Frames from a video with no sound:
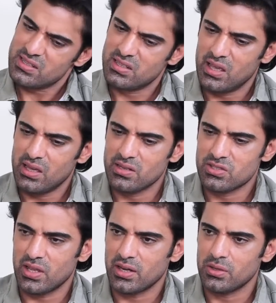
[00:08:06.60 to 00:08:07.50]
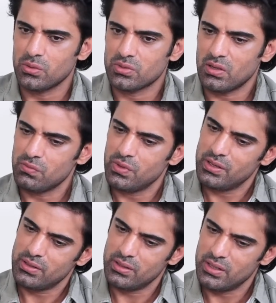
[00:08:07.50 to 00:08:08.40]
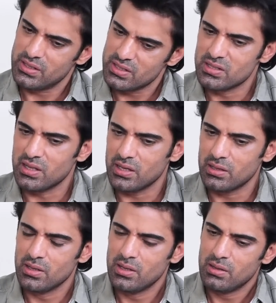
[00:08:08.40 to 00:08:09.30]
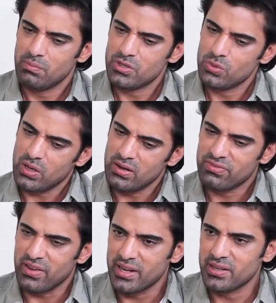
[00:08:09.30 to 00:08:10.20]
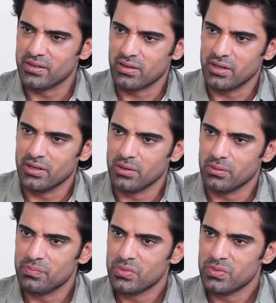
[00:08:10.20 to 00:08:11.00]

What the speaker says: is there inside you, somewhere it is there, but you can't find it right now.